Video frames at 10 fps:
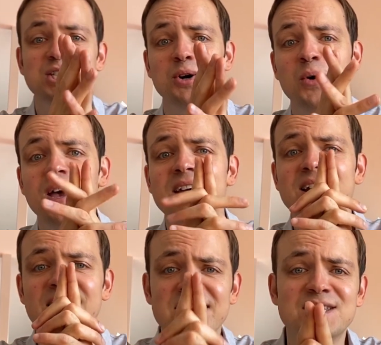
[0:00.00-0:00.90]
So
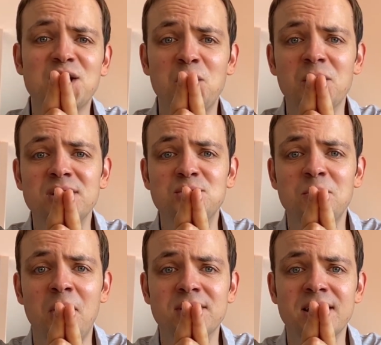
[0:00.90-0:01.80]
let's go into
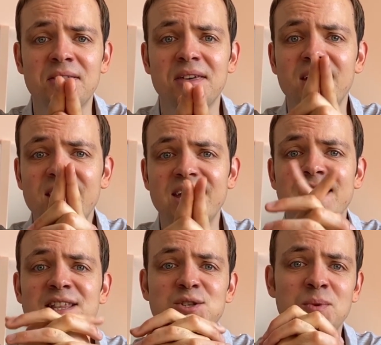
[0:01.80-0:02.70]
more depth
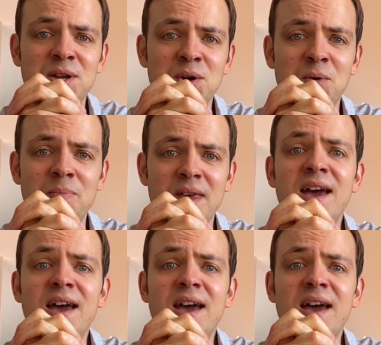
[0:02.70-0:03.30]
in this video.